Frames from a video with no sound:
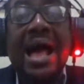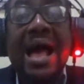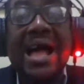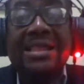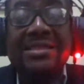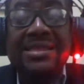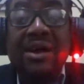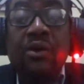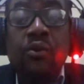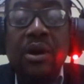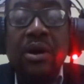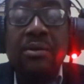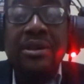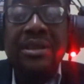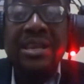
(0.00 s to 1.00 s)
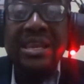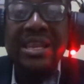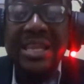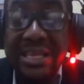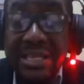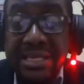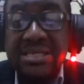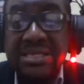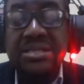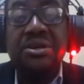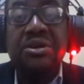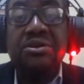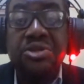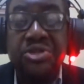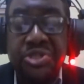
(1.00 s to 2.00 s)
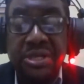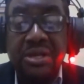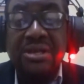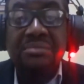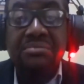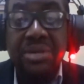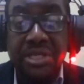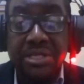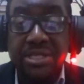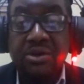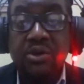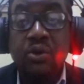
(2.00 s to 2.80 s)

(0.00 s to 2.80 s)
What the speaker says: And there were leaders in the Christian community